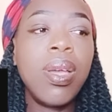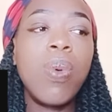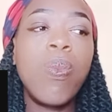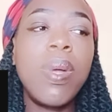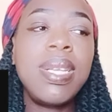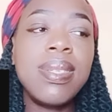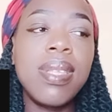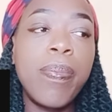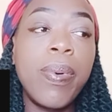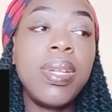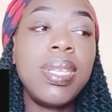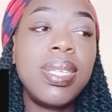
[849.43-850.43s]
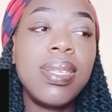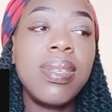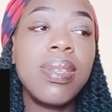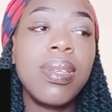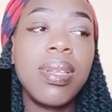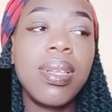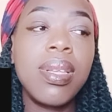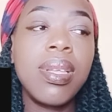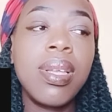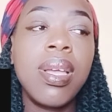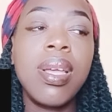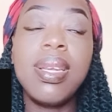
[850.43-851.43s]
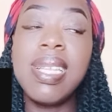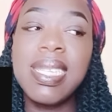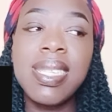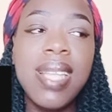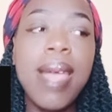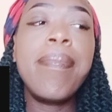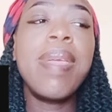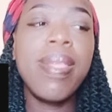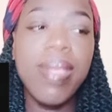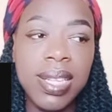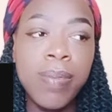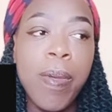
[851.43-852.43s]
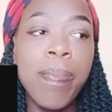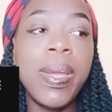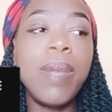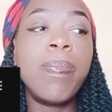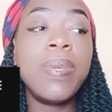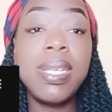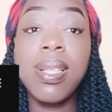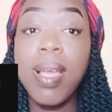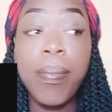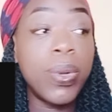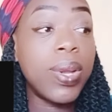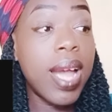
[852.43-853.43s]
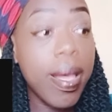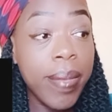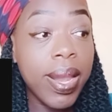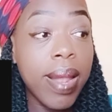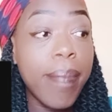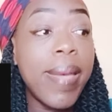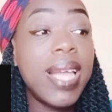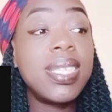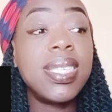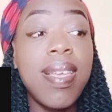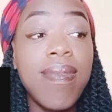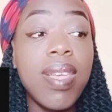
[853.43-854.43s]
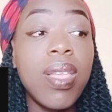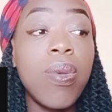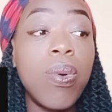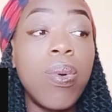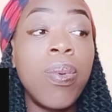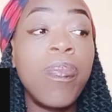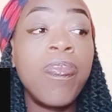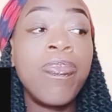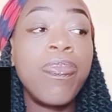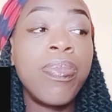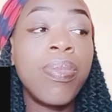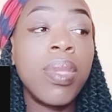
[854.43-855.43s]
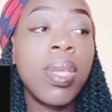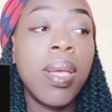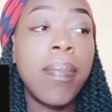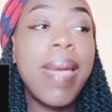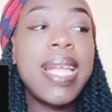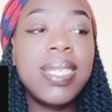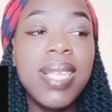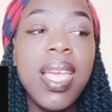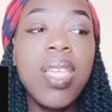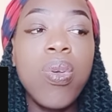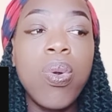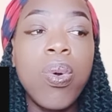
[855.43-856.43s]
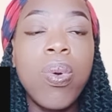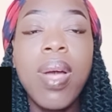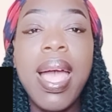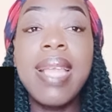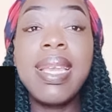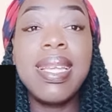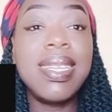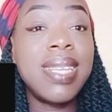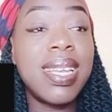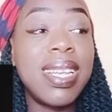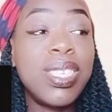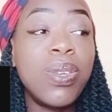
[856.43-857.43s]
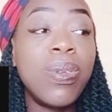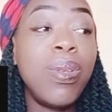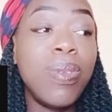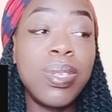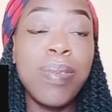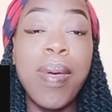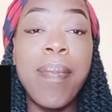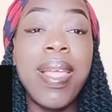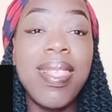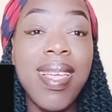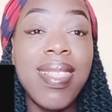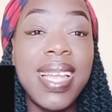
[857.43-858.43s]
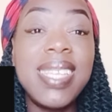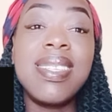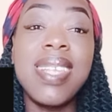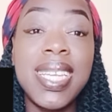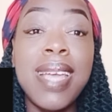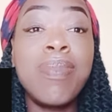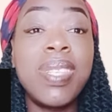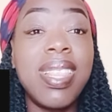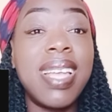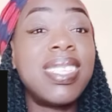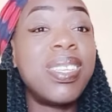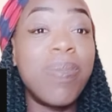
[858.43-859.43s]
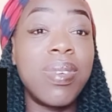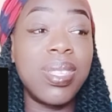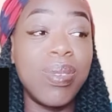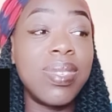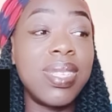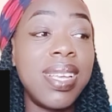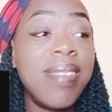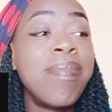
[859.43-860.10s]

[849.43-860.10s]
what is the point disturbing these people and putting them on camera by saying you're an international YouTuber? By the way, that is the term that she was using.